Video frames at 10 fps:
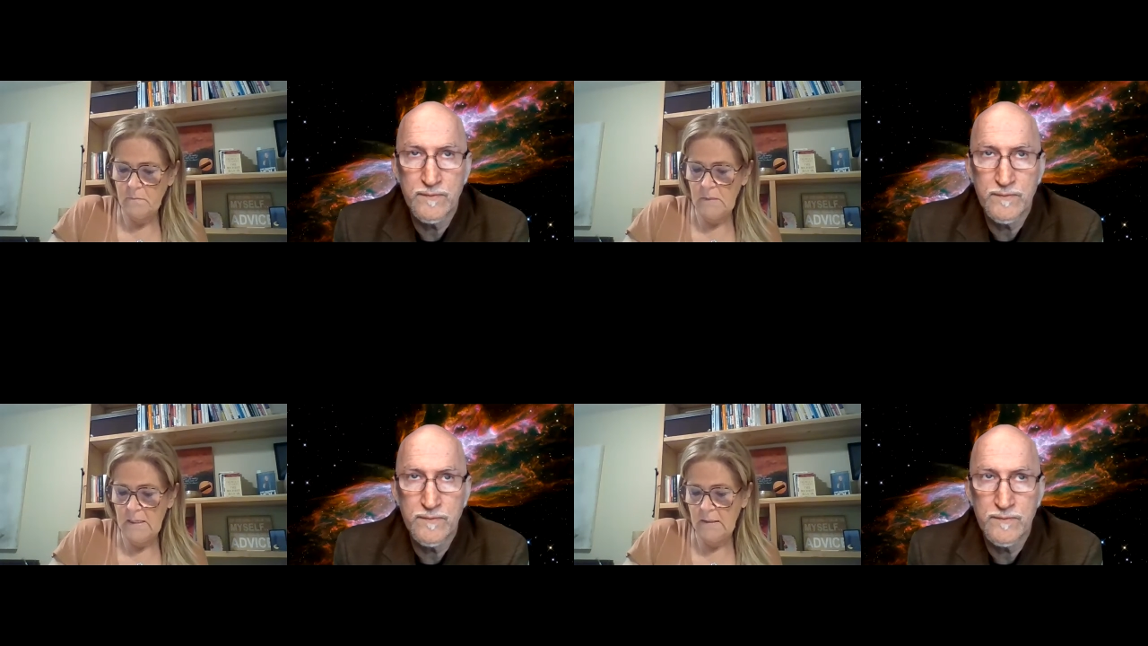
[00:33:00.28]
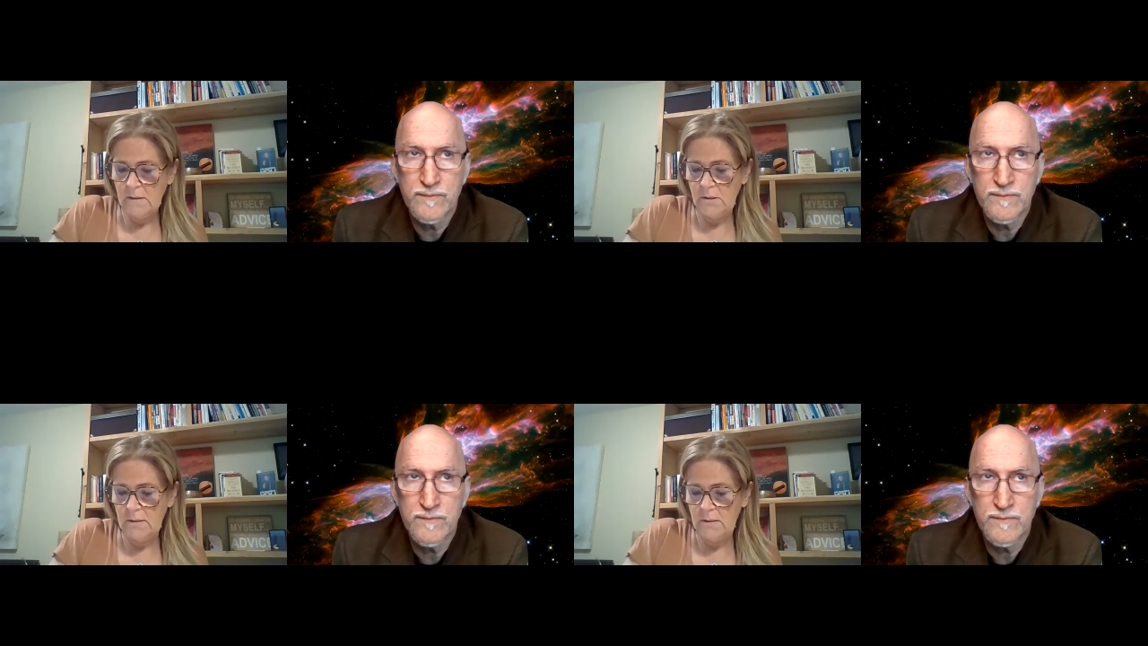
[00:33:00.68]

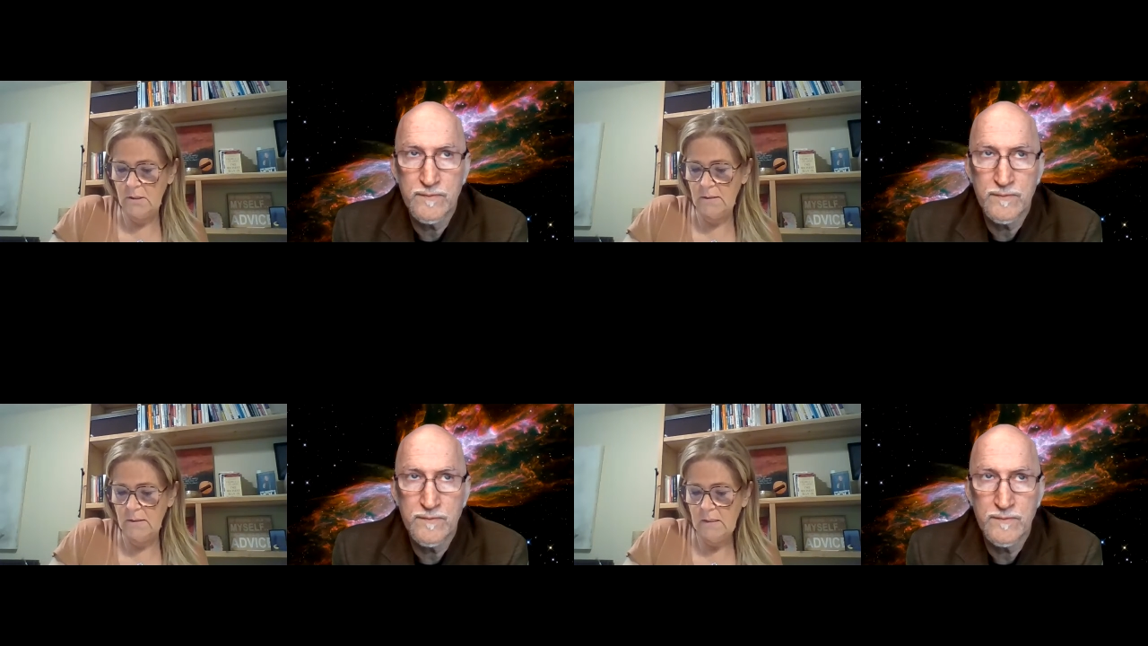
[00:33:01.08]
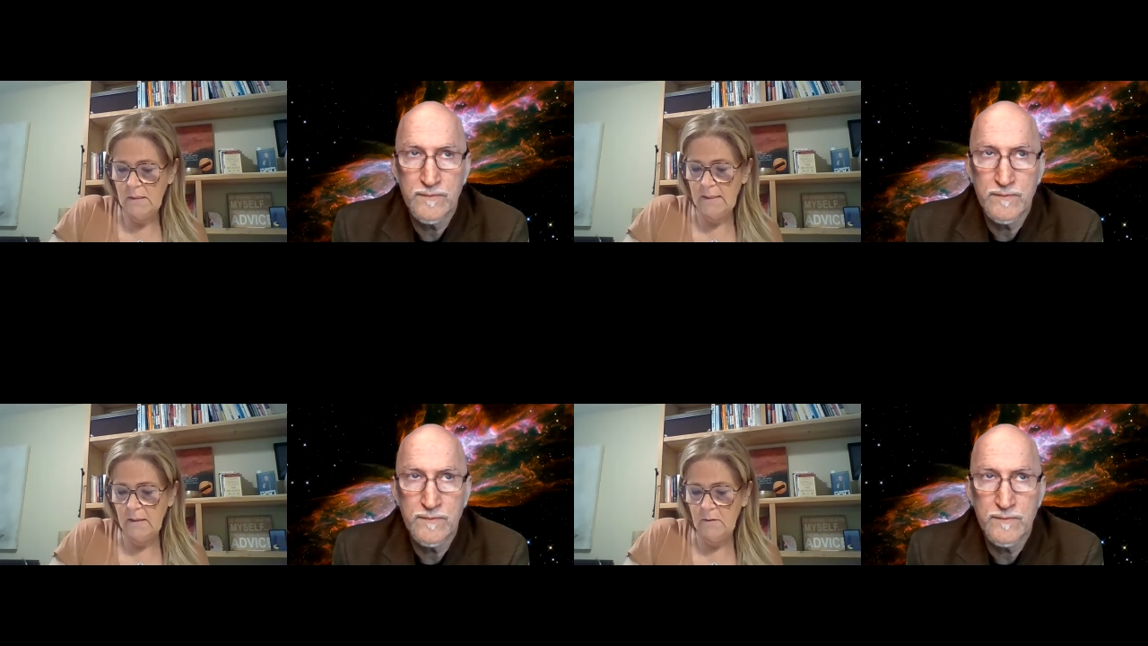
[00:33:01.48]
Speaker 1: Yeah, she's she's
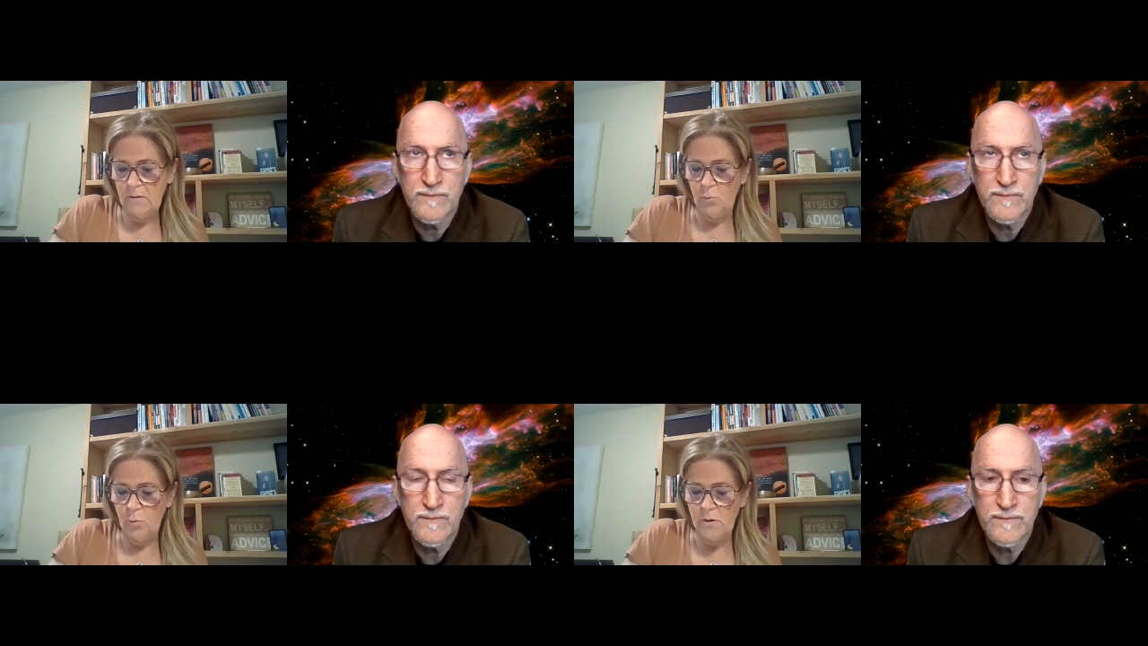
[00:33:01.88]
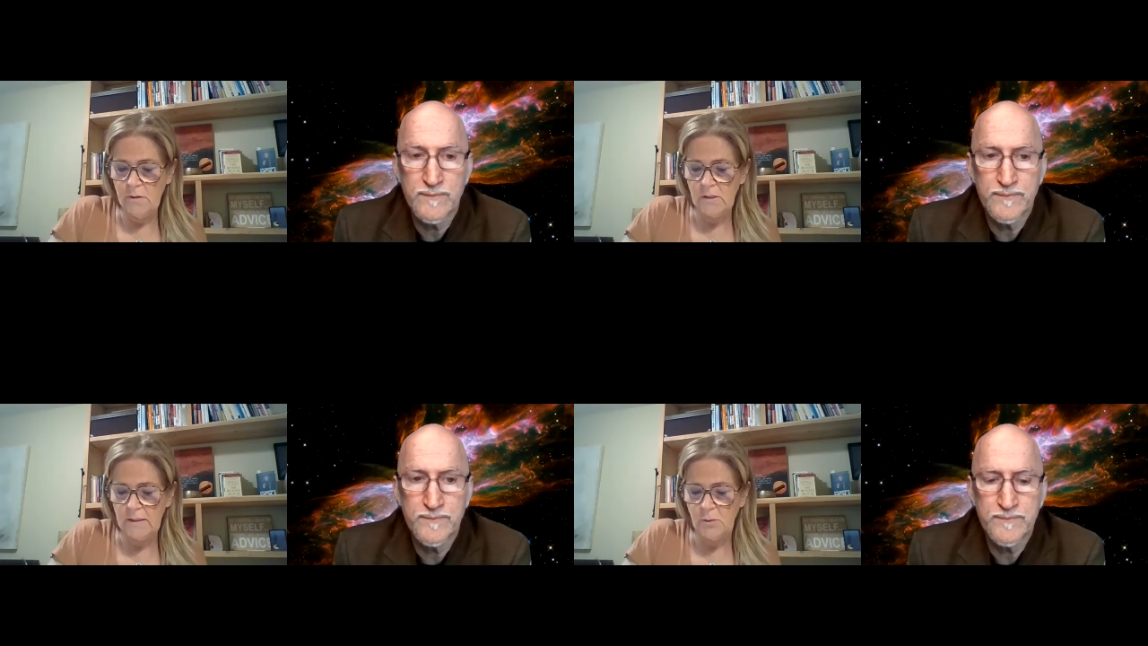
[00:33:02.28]
like the
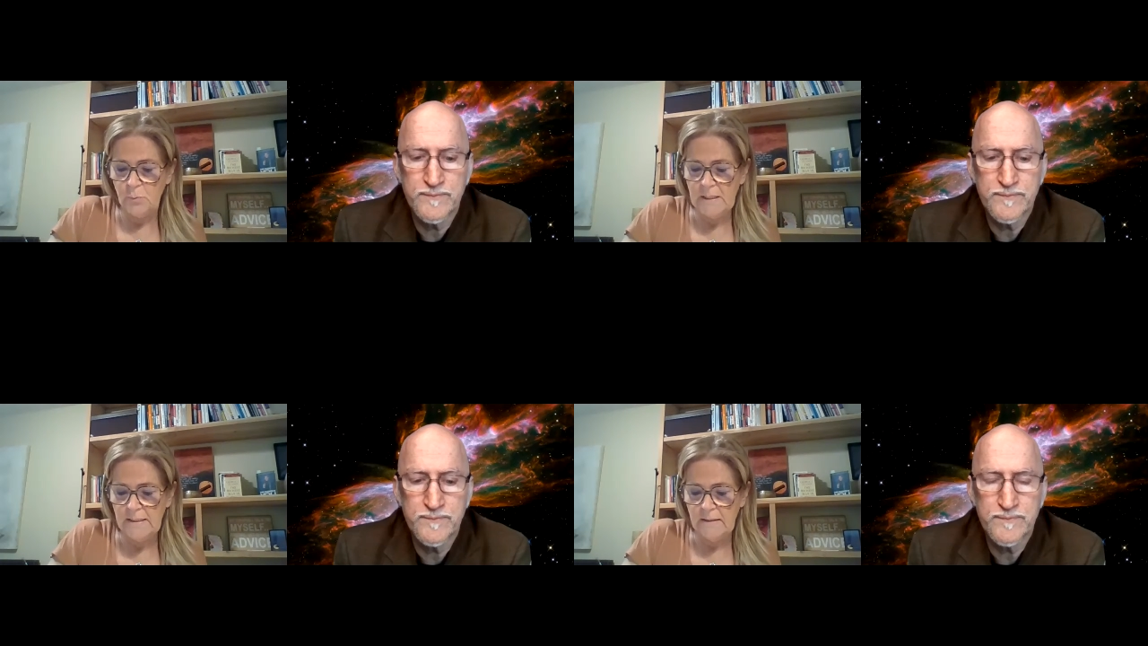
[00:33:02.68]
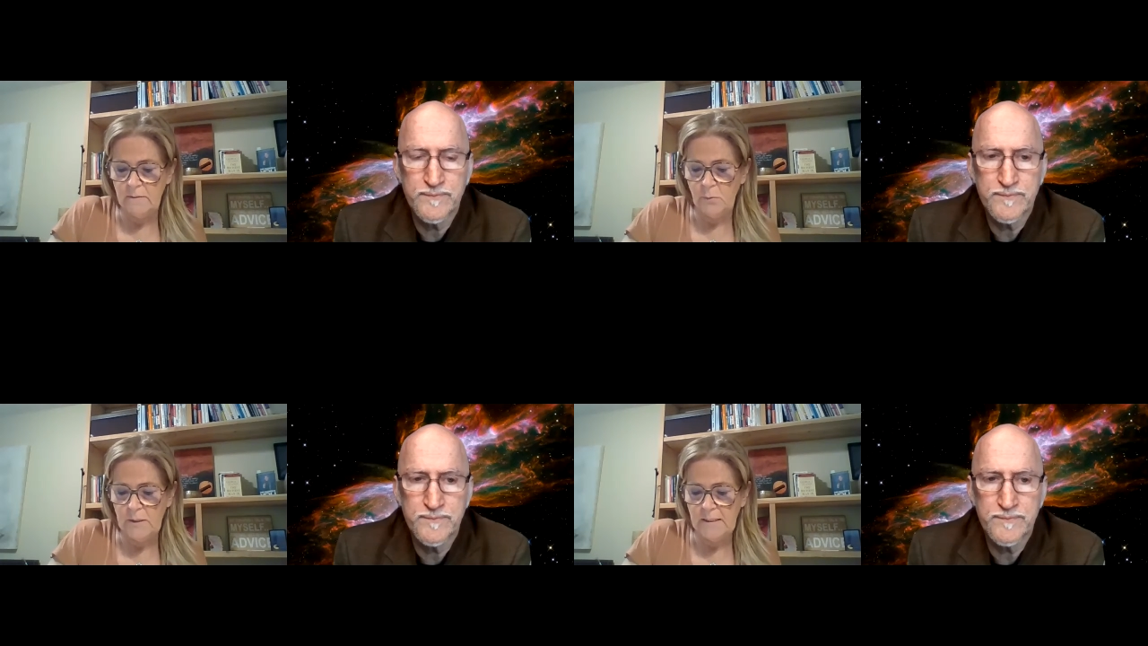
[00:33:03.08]
word like we did
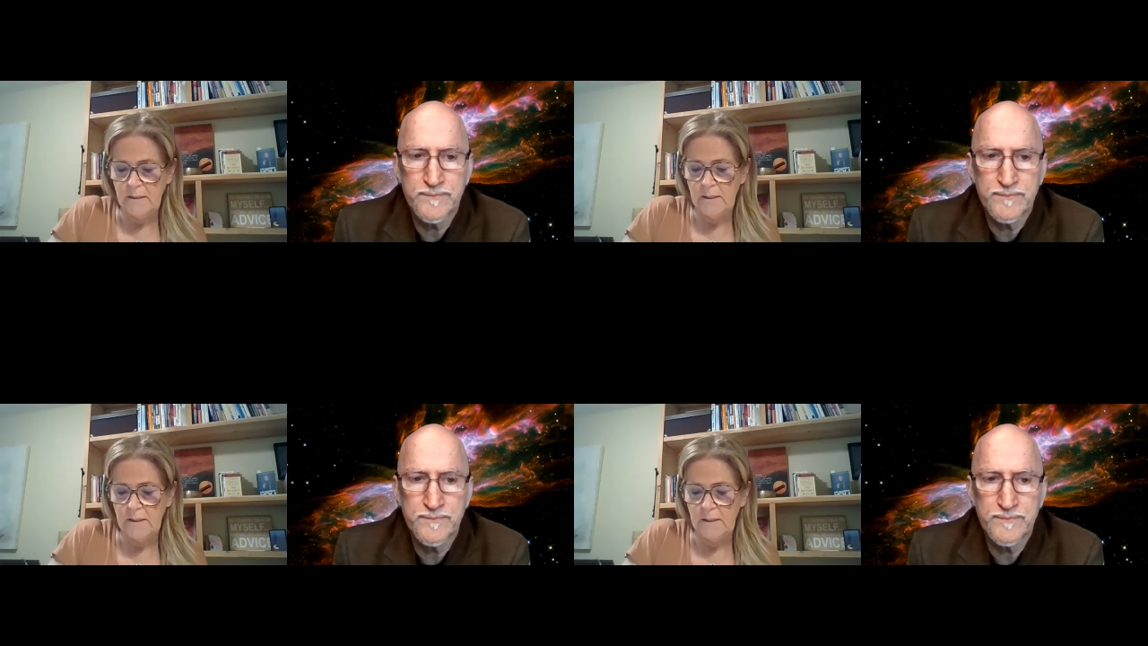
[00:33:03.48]
it. We did an